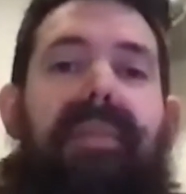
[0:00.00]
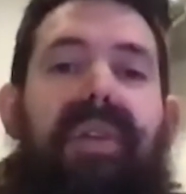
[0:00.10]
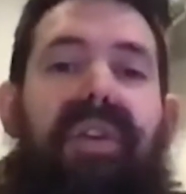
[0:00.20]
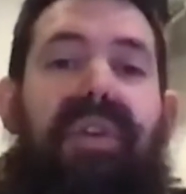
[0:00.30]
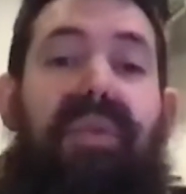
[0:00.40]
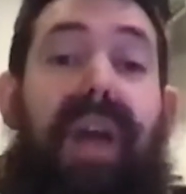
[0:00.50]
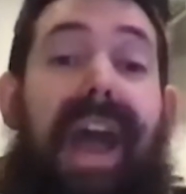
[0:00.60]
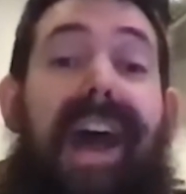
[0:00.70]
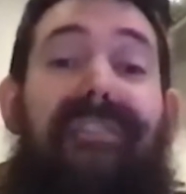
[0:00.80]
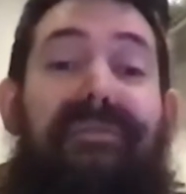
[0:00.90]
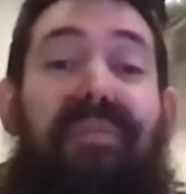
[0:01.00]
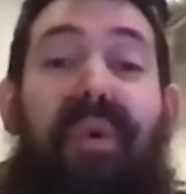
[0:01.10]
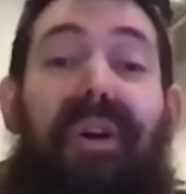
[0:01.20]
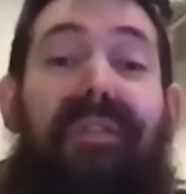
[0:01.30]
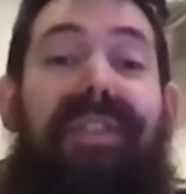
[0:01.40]
you have
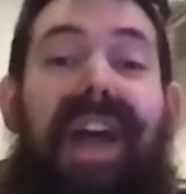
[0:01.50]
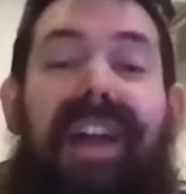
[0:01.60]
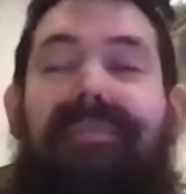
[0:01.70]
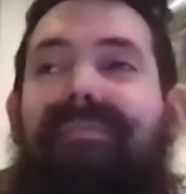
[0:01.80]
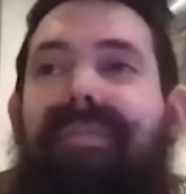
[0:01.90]
more of that